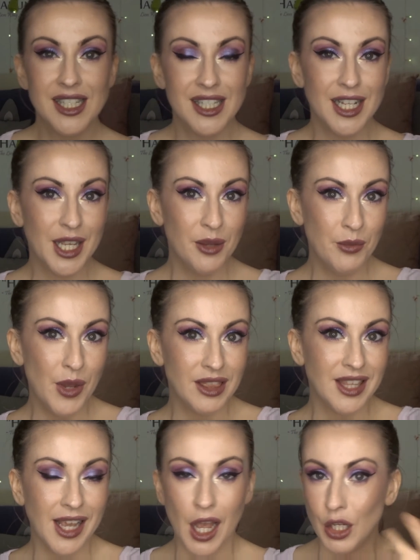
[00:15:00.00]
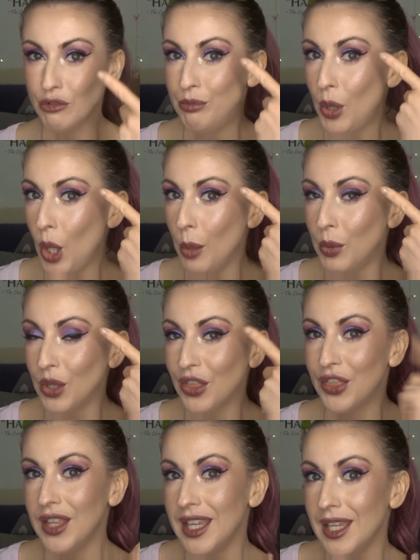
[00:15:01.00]
sticking with the kind of purple
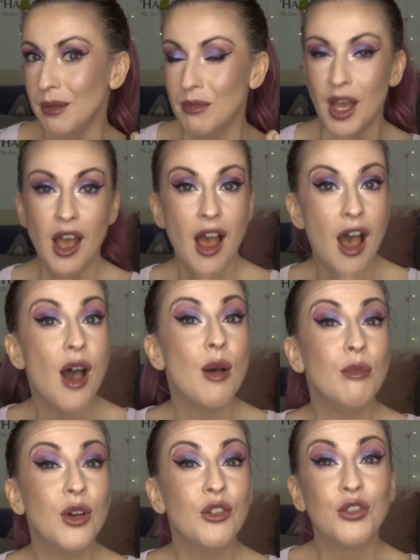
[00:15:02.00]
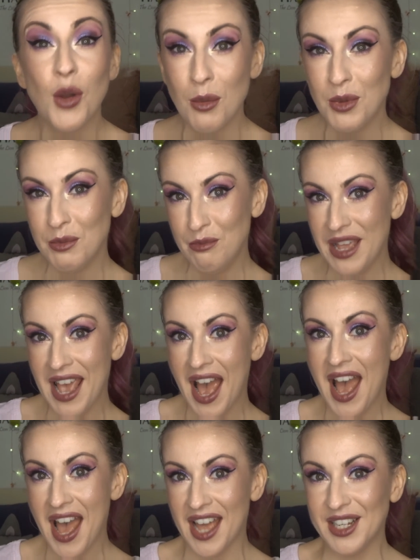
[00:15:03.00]
theme um, from me
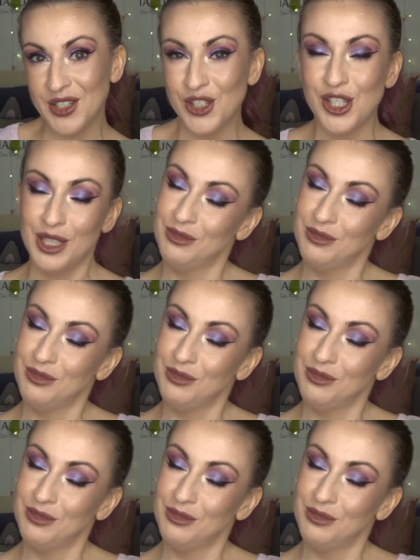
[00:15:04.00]
eyes.